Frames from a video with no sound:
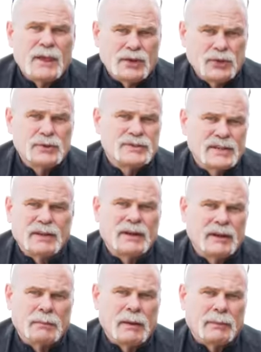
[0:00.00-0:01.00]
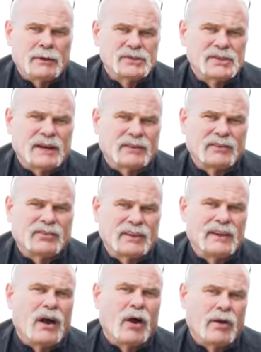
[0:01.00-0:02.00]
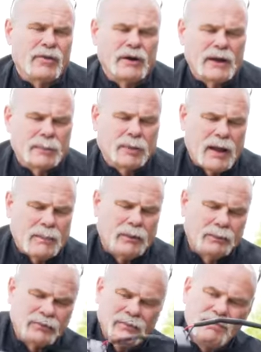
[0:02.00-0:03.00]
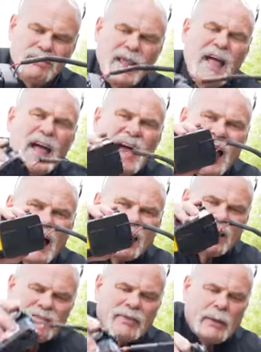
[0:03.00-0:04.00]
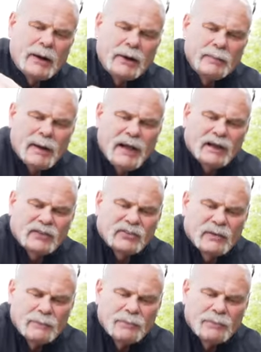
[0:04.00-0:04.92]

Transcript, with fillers: You still need to be able to check to see, are there any problems? I love the battery packs.